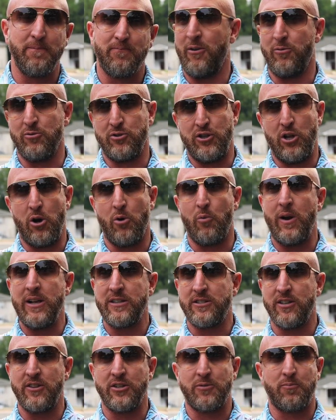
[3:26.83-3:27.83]
There was low
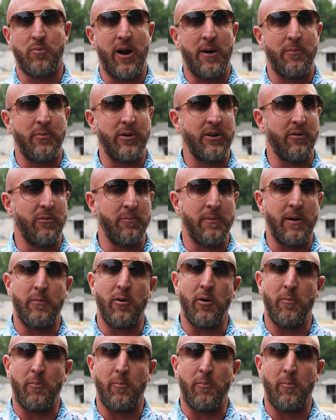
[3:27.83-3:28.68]
rents on this property, and remember,